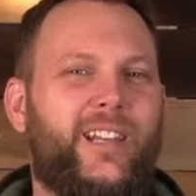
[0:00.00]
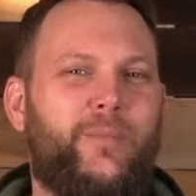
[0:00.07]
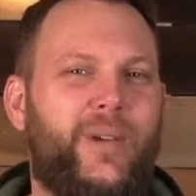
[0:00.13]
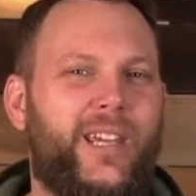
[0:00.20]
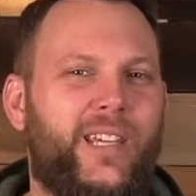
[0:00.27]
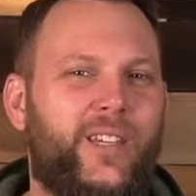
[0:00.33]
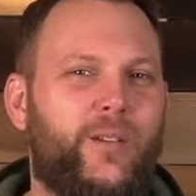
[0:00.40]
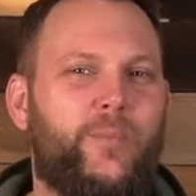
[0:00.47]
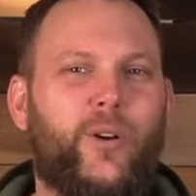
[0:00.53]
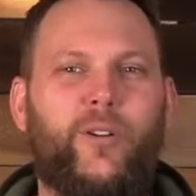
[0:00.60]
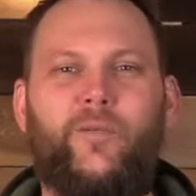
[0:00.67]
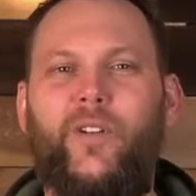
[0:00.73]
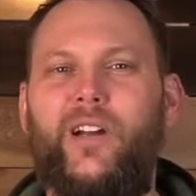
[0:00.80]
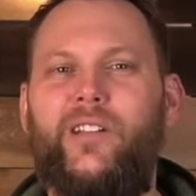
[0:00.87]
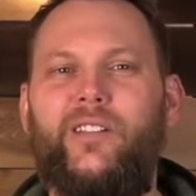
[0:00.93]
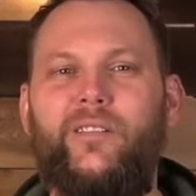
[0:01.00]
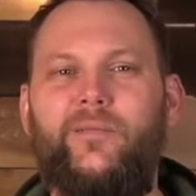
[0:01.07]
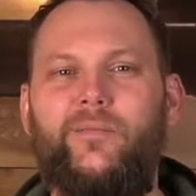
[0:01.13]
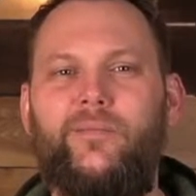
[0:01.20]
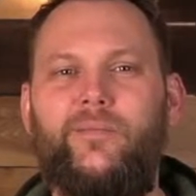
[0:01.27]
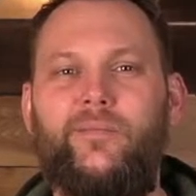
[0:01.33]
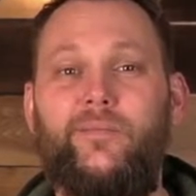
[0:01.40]
to make you perfect.
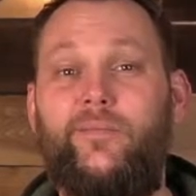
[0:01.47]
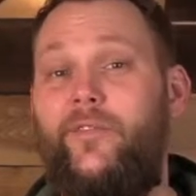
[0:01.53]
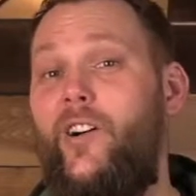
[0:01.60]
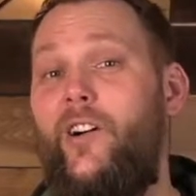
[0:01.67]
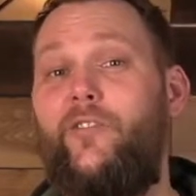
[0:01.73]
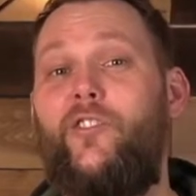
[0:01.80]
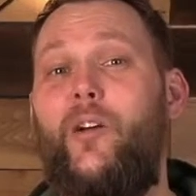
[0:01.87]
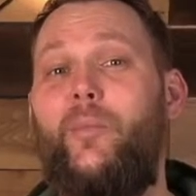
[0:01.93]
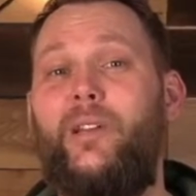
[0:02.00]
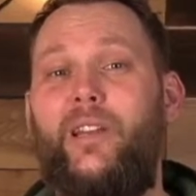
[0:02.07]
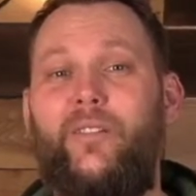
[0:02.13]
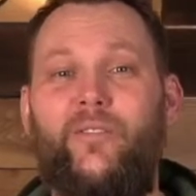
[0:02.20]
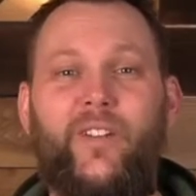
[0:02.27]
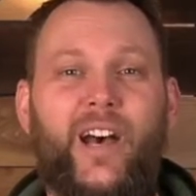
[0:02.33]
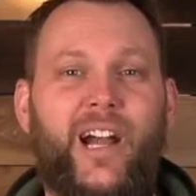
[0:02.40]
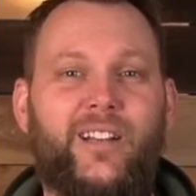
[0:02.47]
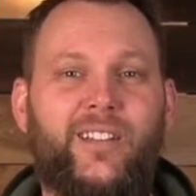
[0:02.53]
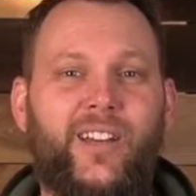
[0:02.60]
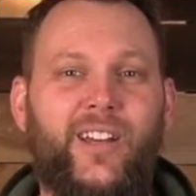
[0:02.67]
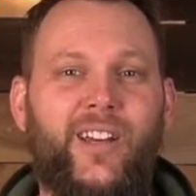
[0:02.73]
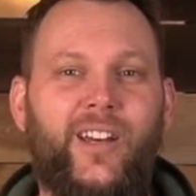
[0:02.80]
Far from it, in fact.